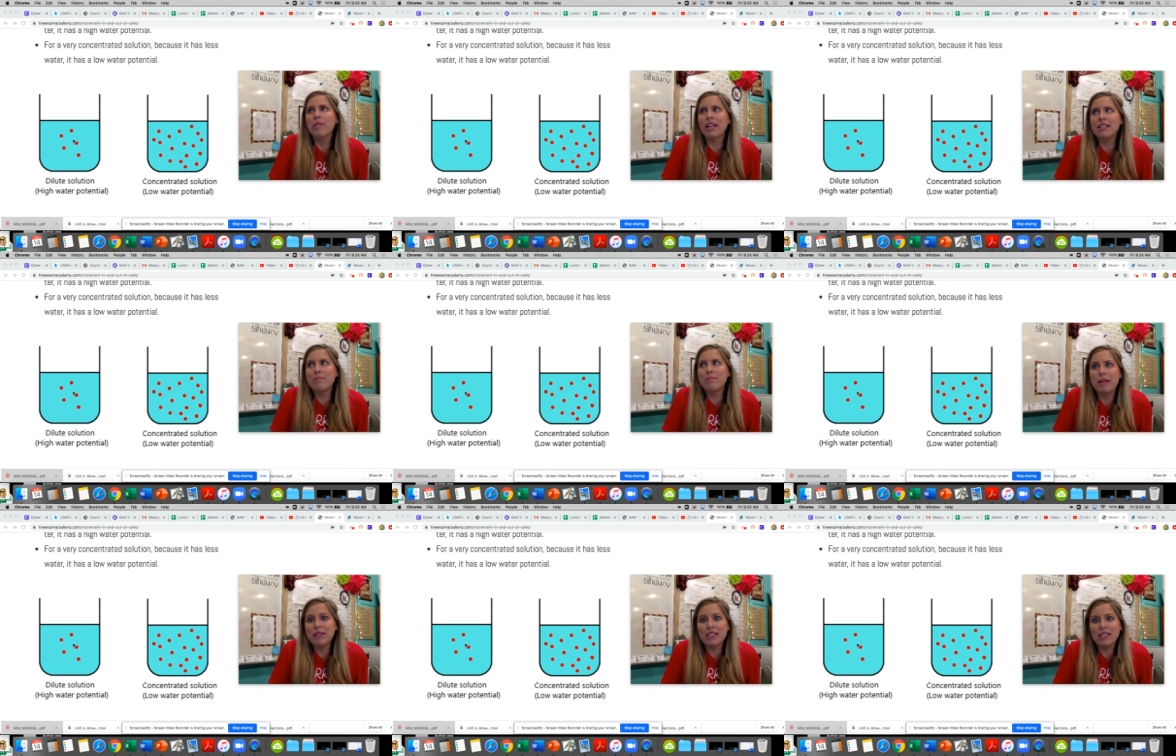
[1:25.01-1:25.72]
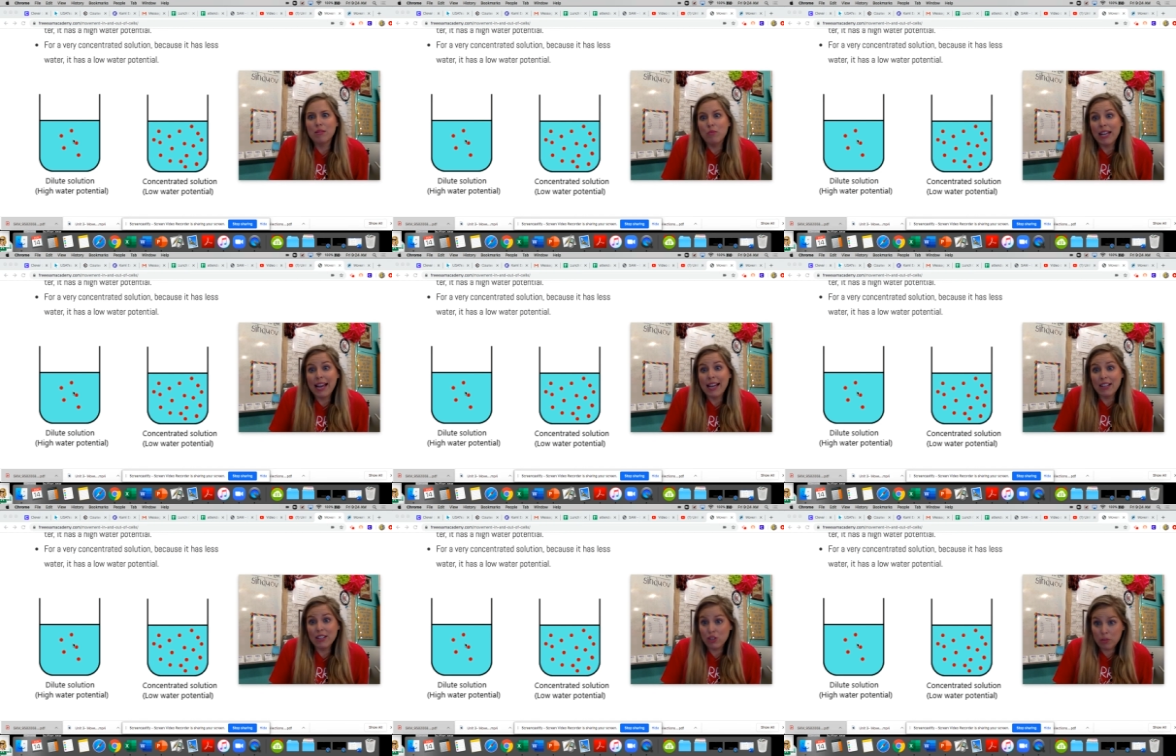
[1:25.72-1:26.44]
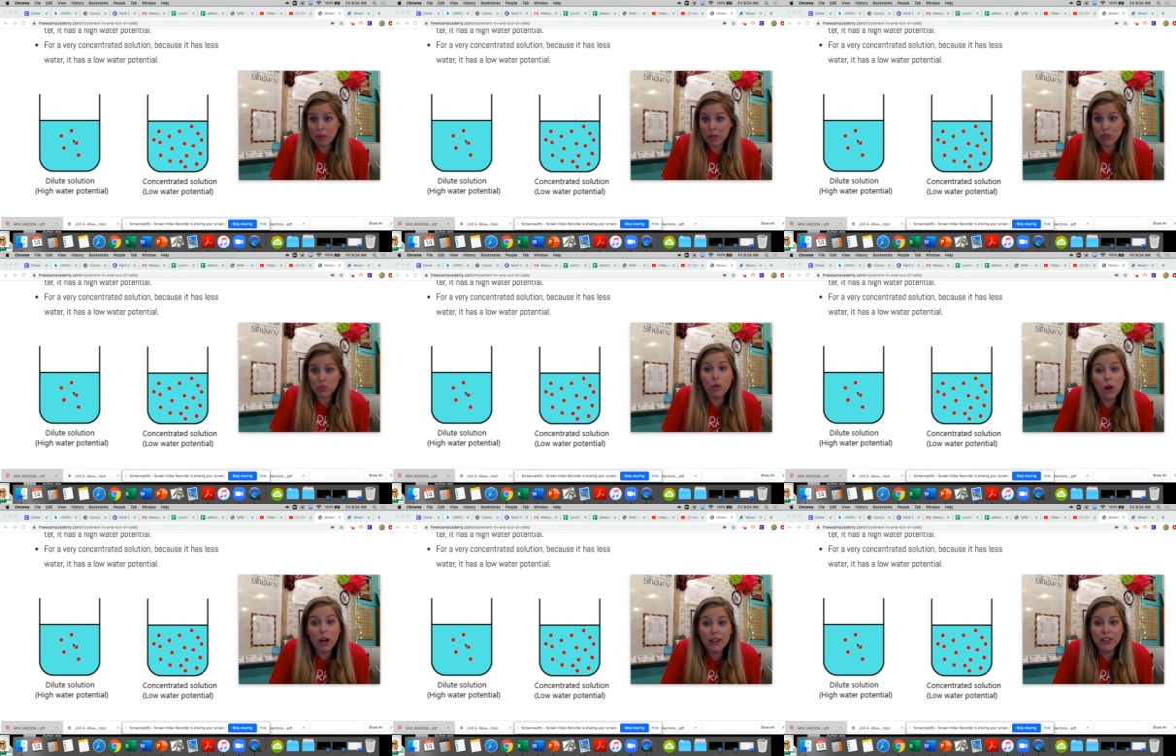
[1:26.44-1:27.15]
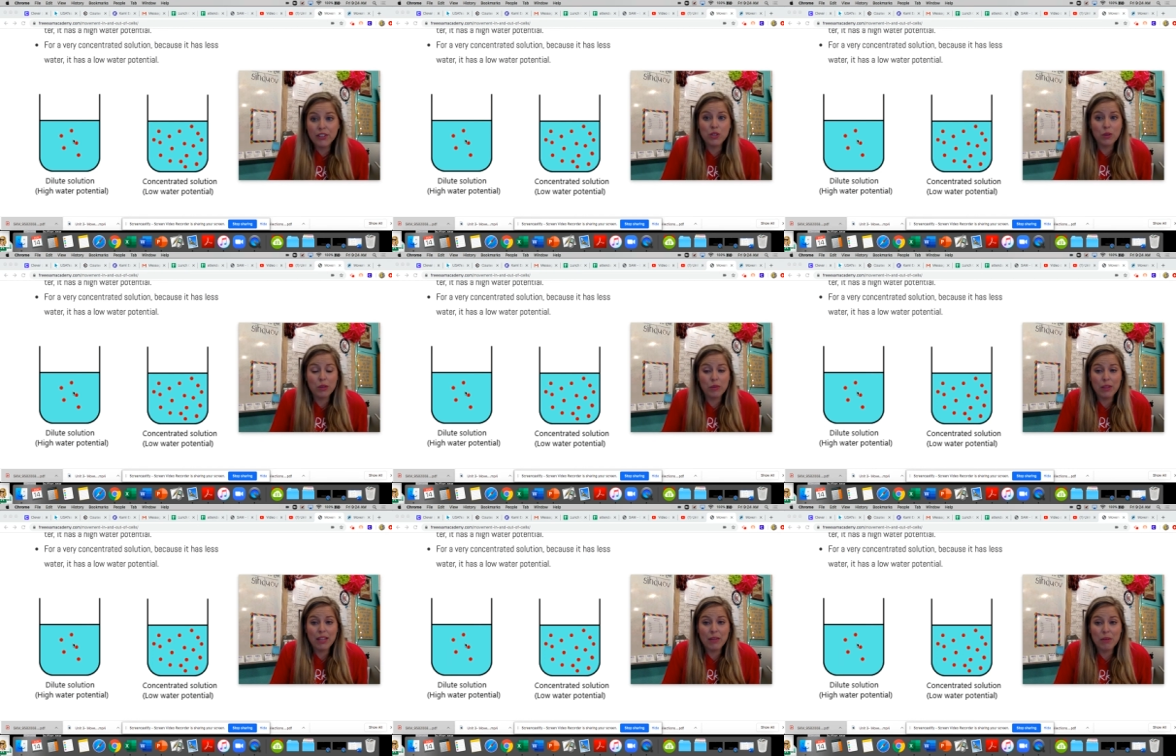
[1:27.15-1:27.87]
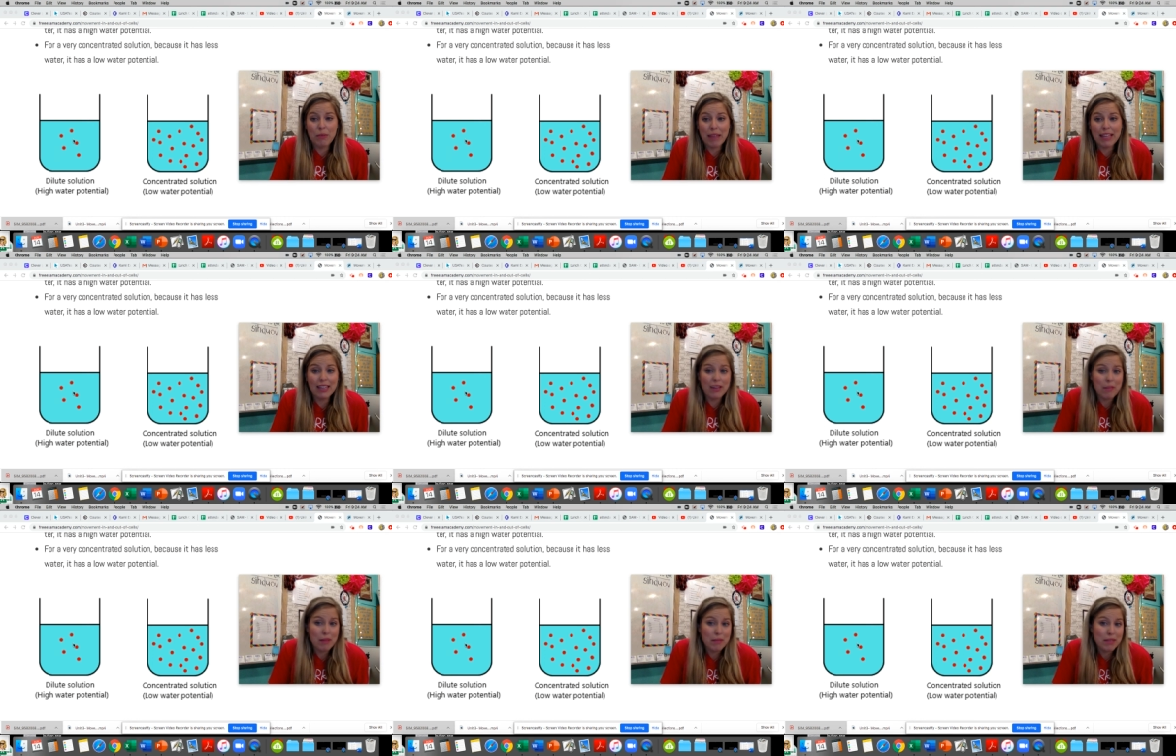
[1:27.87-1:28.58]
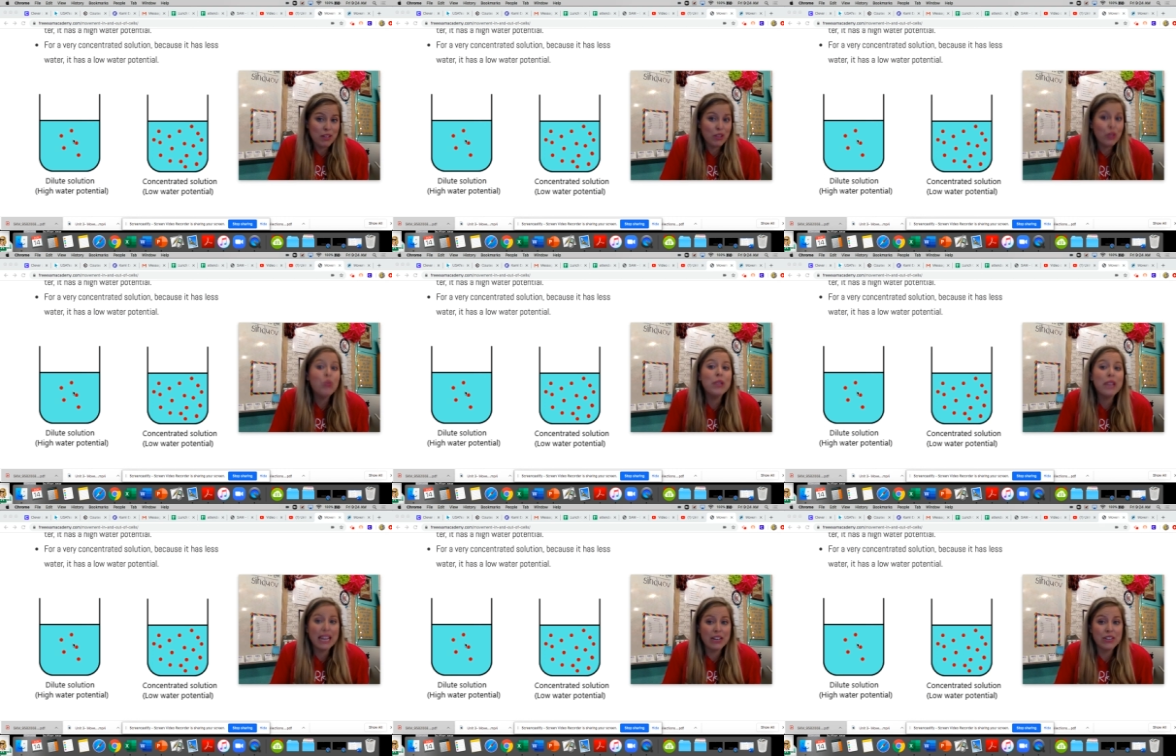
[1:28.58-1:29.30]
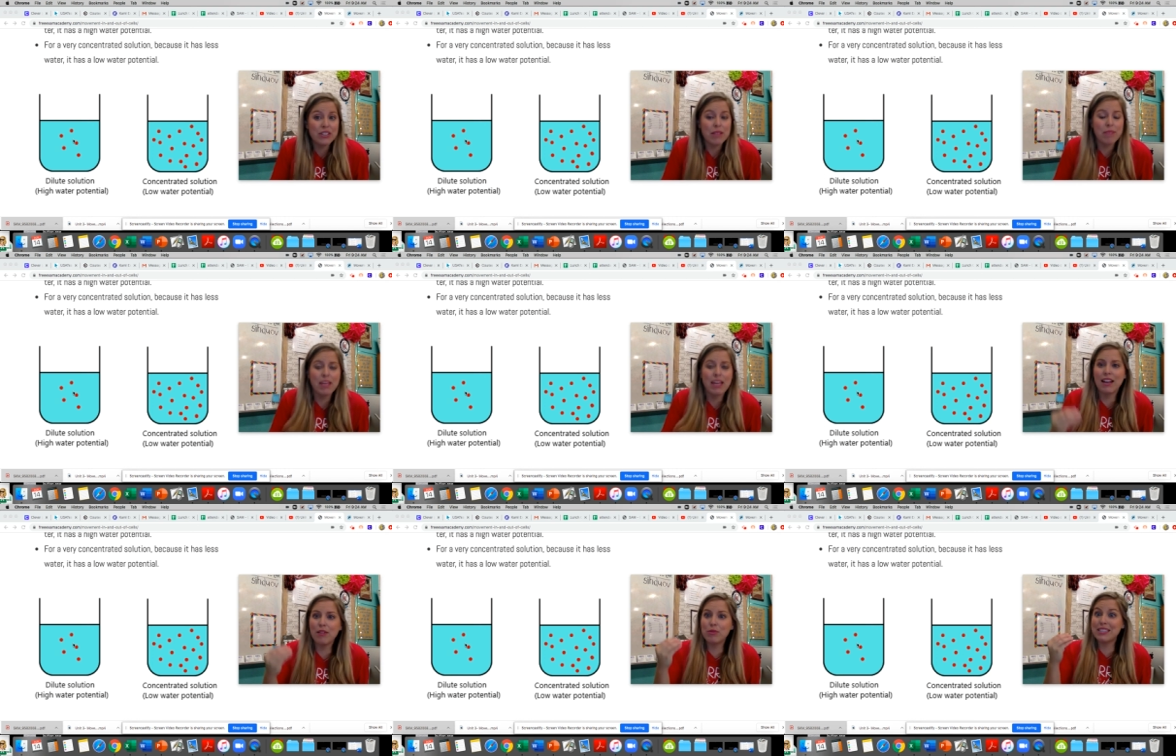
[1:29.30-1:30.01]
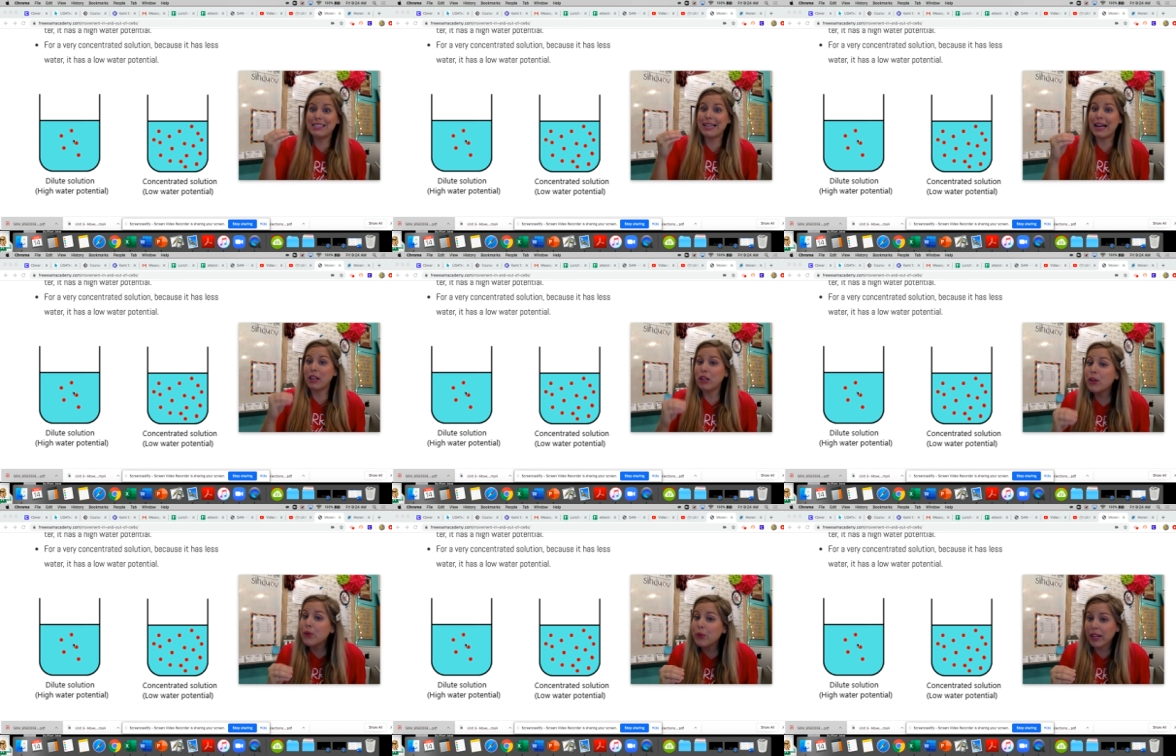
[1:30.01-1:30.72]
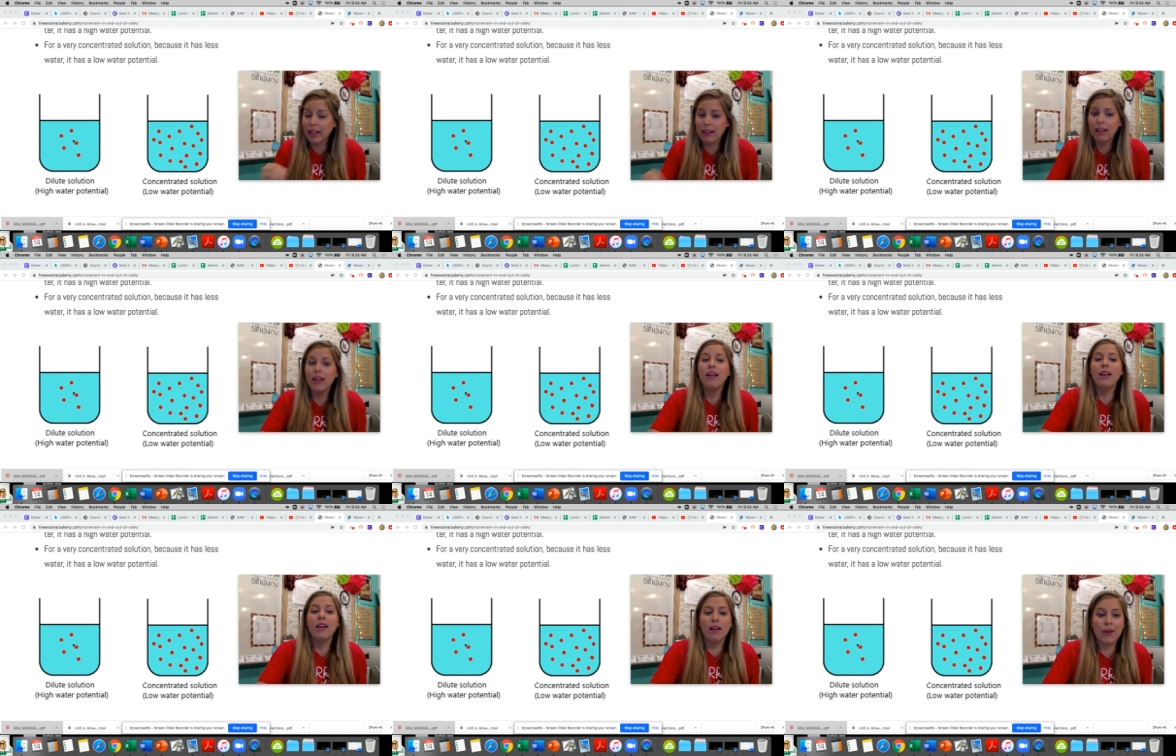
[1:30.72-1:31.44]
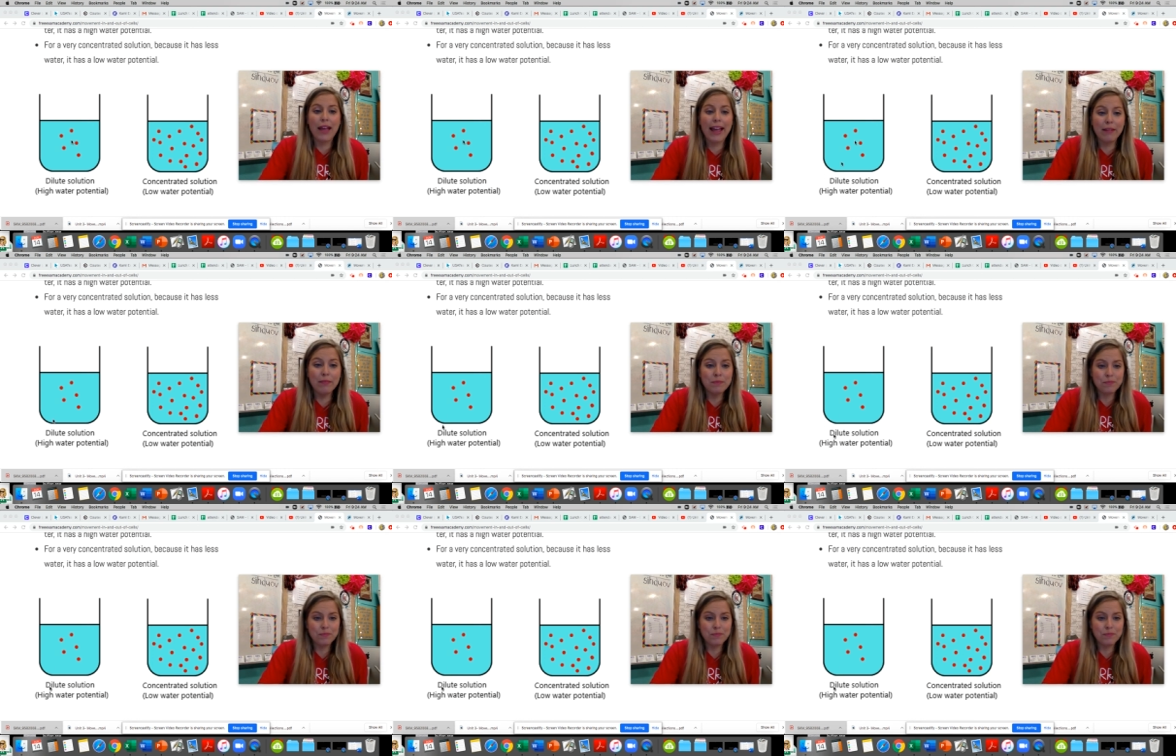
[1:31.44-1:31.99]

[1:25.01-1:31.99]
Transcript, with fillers: and maybe someone added too much water to it when they were making it, maybe a Kool Aid or something, and it was diluted. Okay?